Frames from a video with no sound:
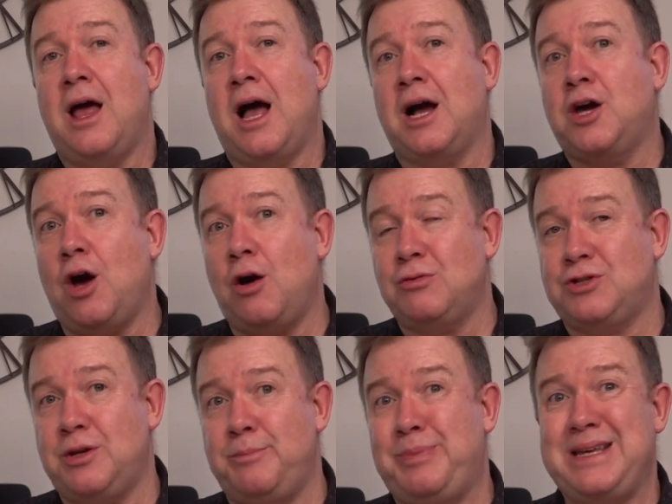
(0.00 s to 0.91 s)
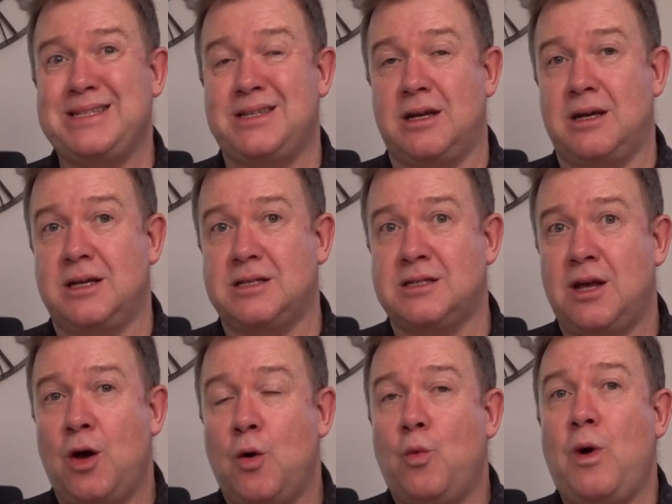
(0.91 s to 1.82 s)
a coaching business
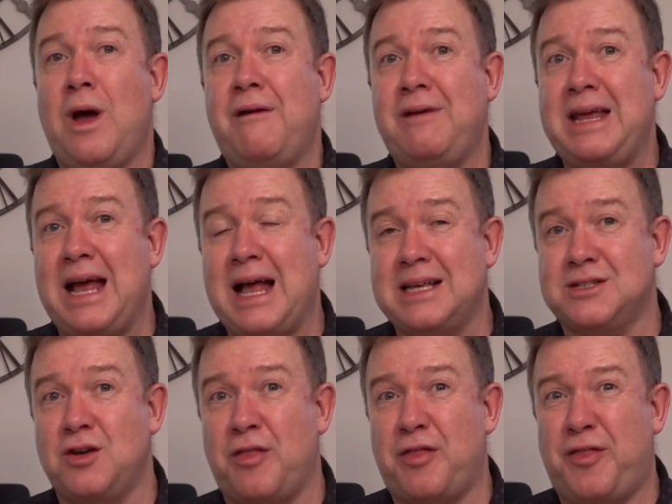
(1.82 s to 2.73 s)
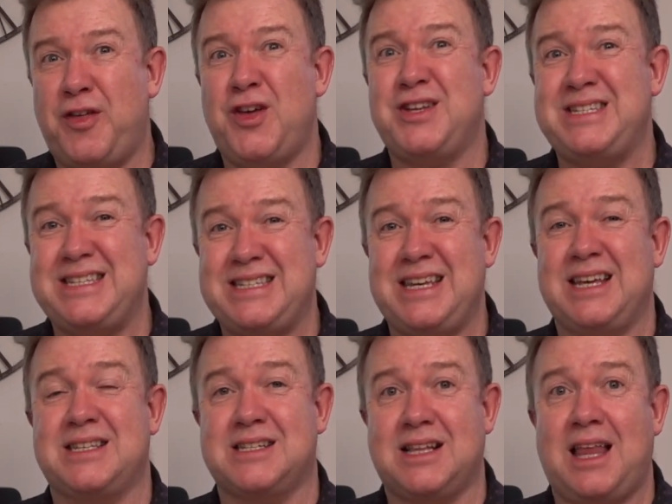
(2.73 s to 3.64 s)
where he has got
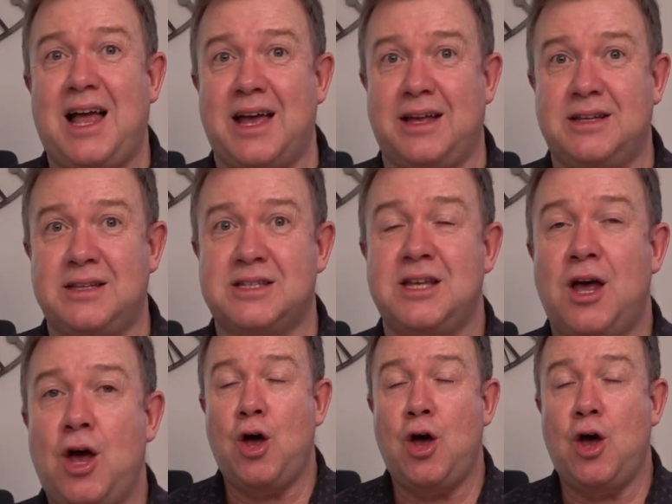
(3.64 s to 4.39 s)
36 clients